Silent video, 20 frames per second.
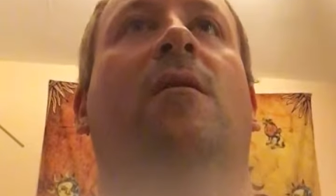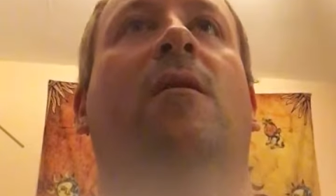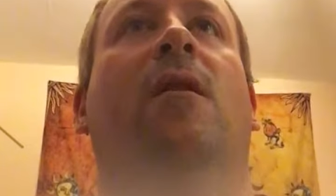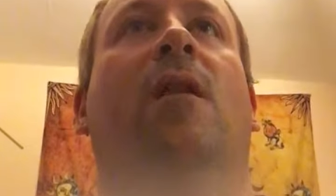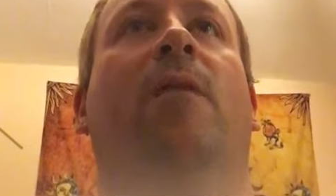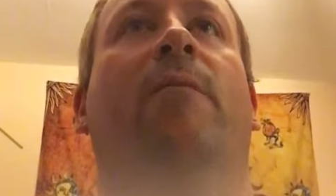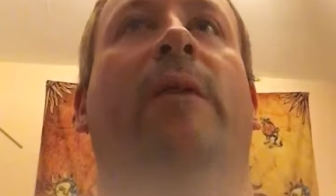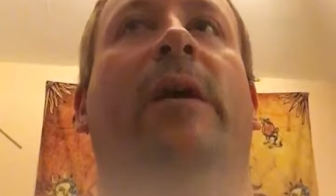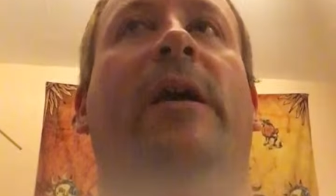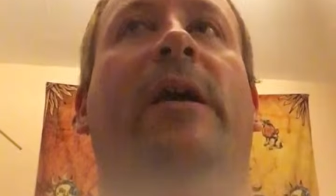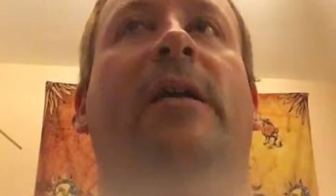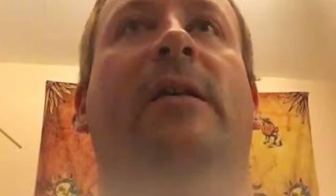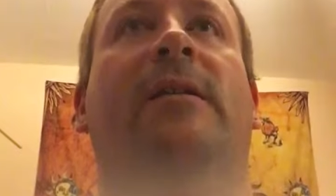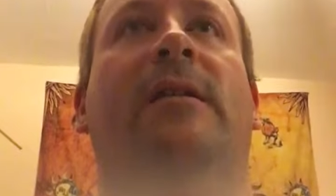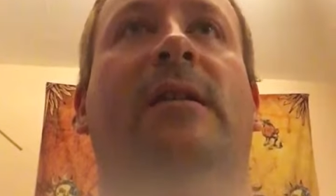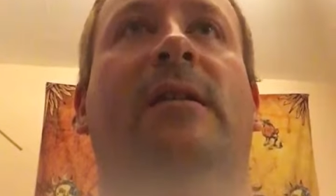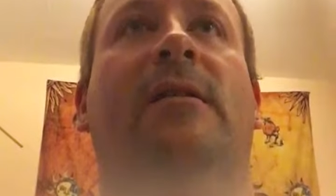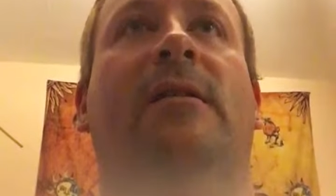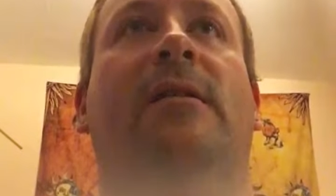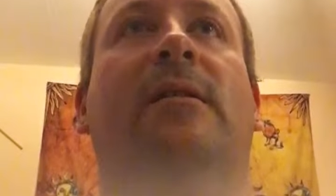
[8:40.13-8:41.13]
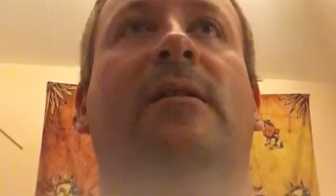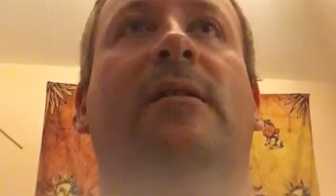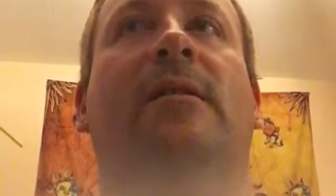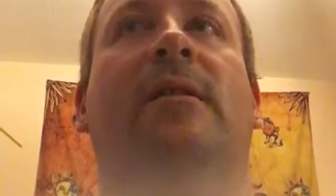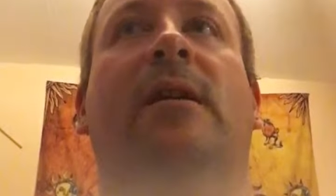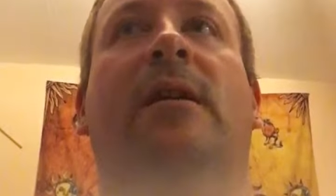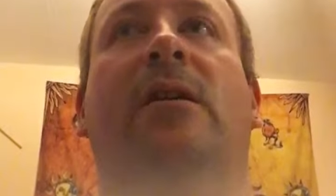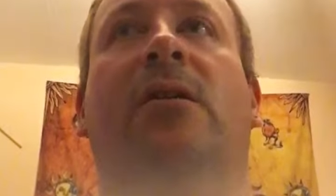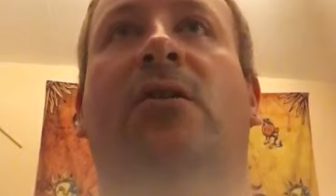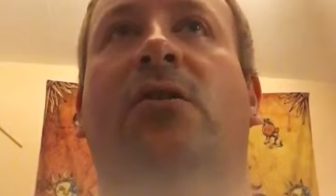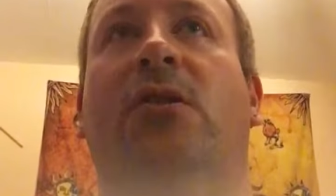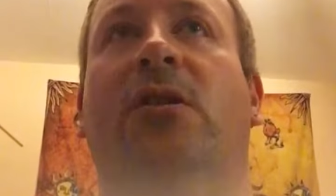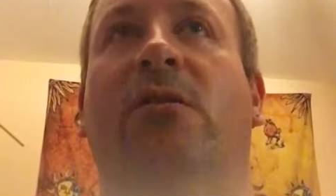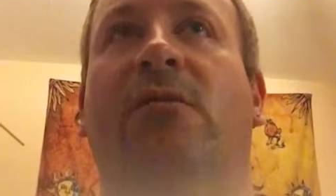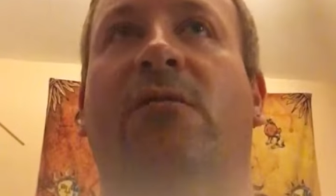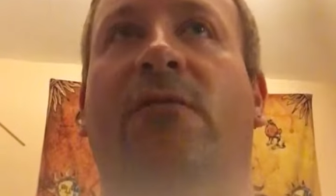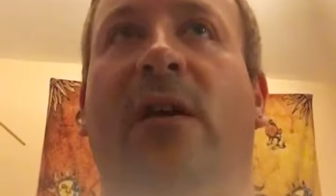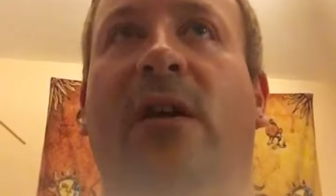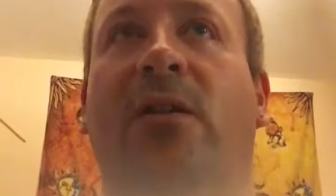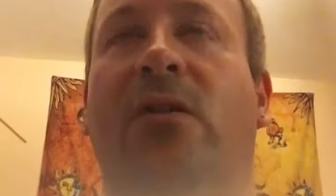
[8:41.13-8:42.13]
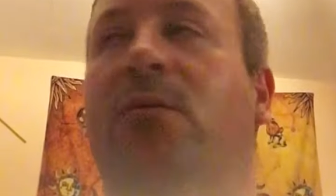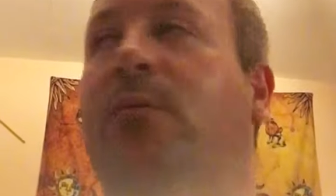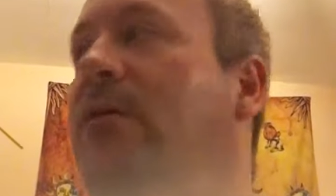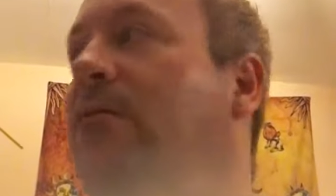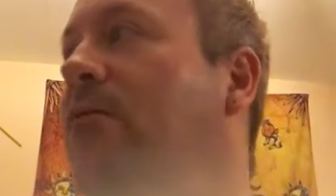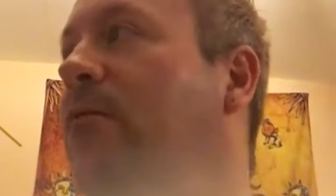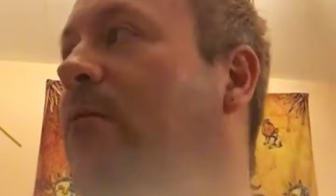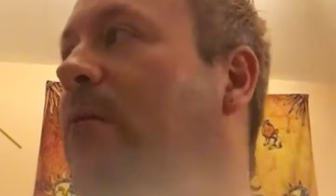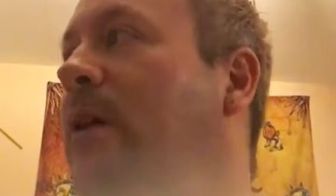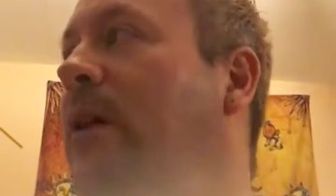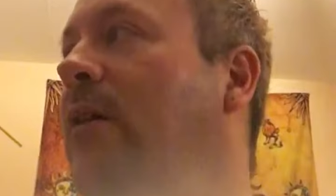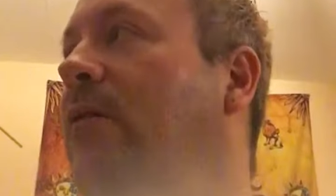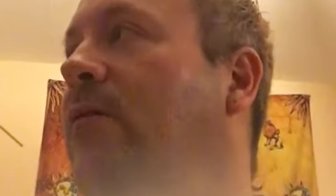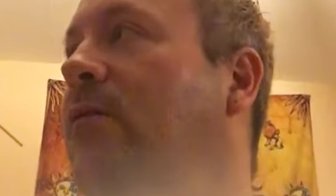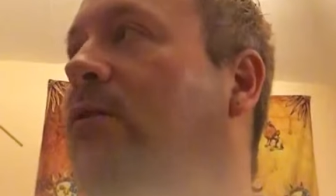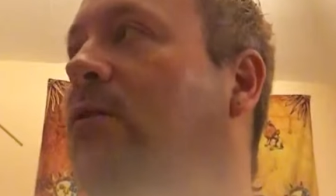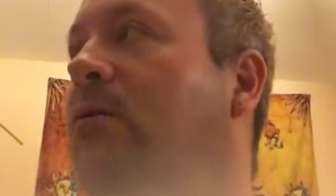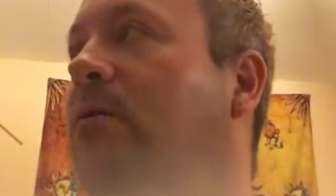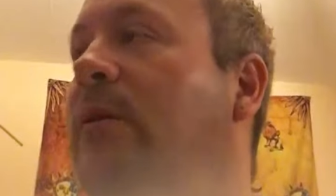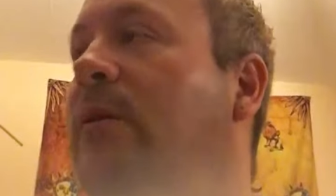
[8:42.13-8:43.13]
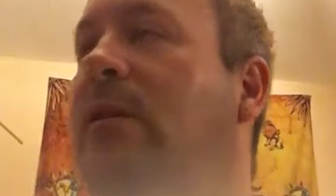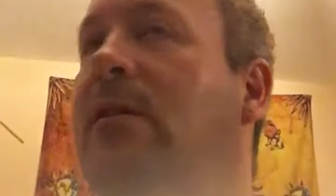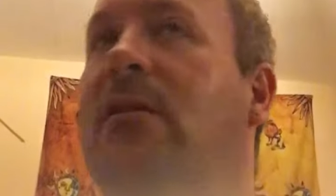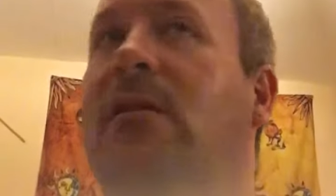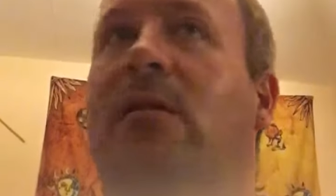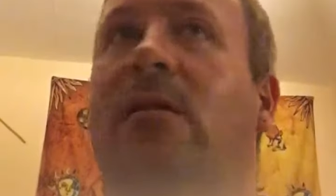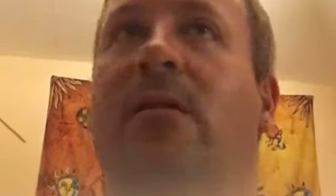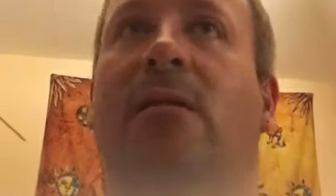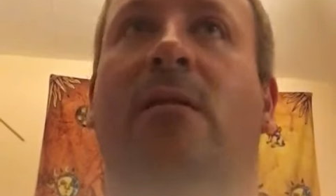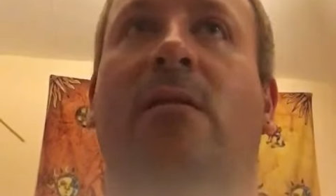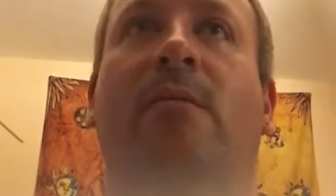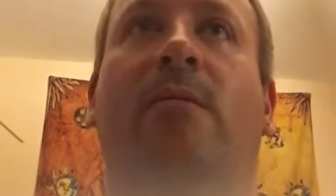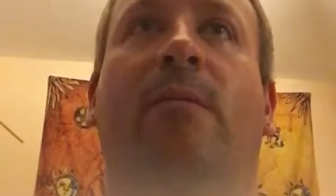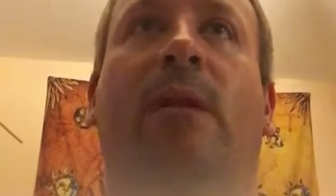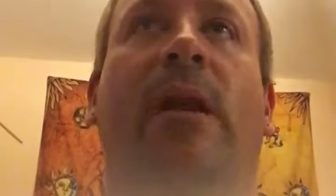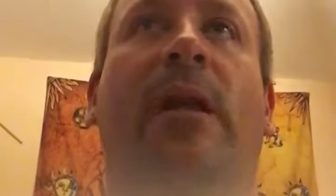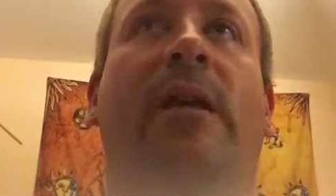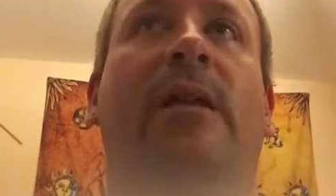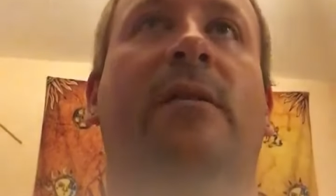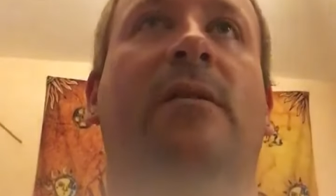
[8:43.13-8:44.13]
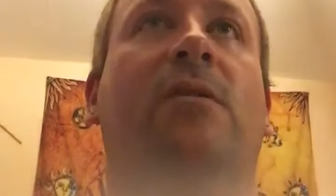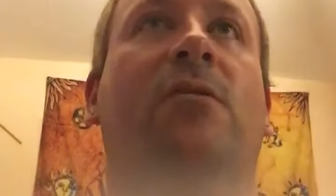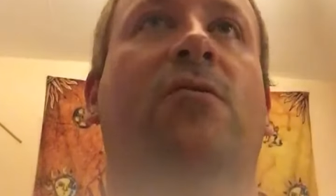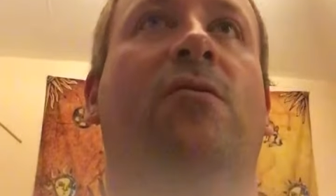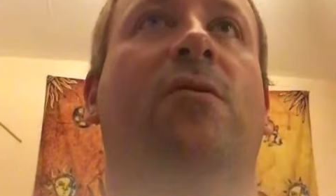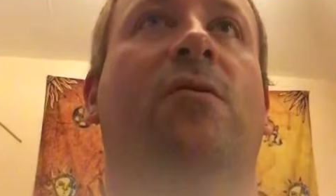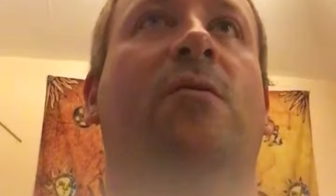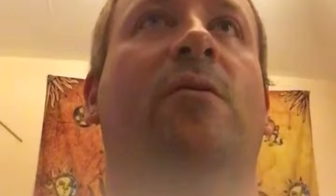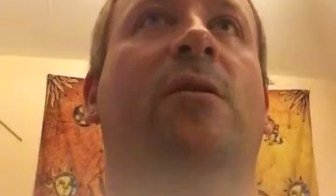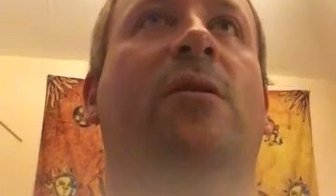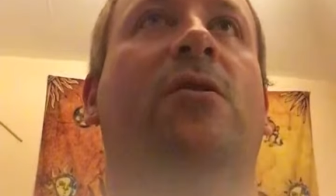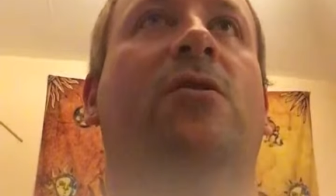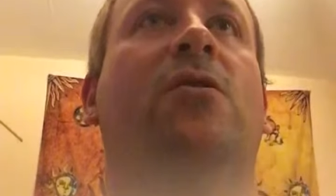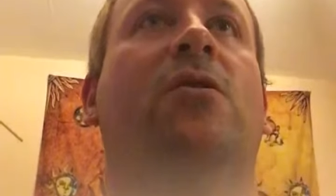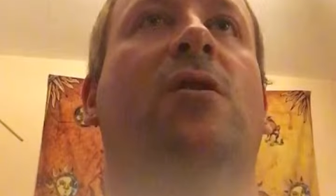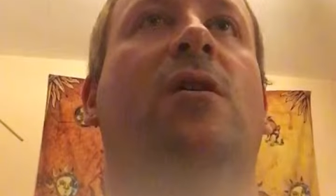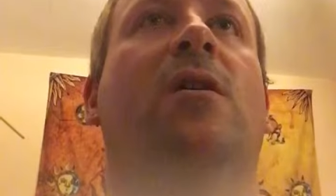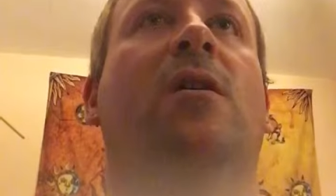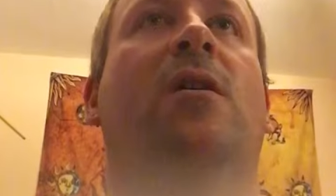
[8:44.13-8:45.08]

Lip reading: And I met his sister today because she fetched me from here and took me to the place in Droitwich.